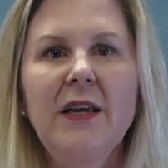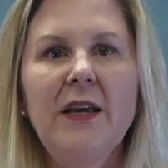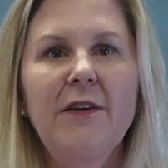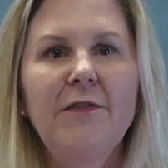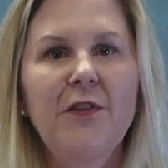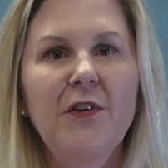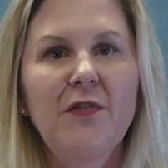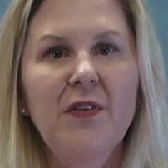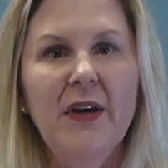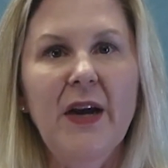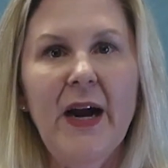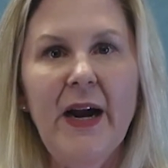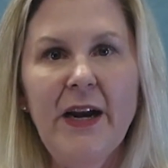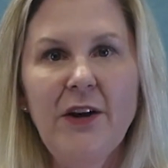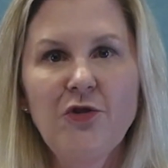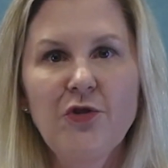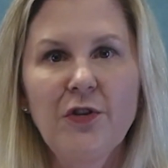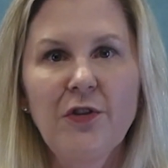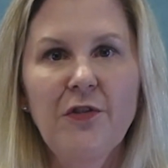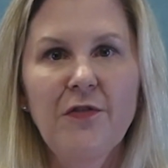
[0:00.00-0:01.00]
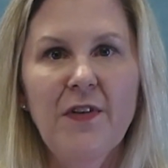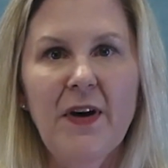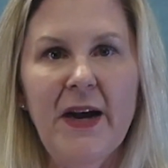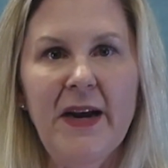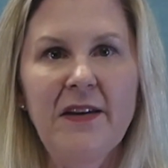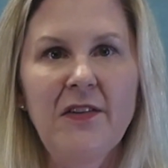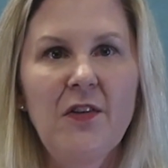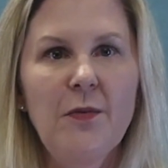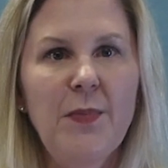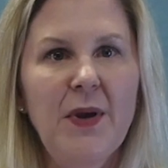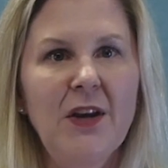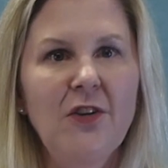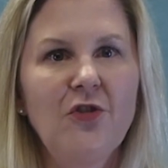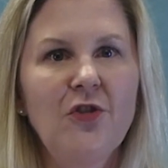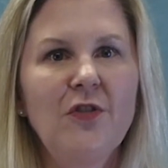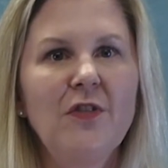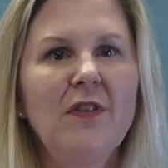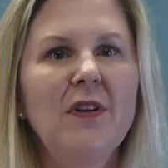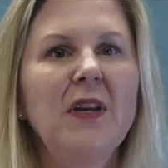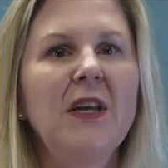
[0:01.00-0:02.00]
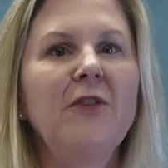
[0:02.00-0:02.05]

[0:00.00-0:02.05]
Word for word: if the psychiatrist finds the patient to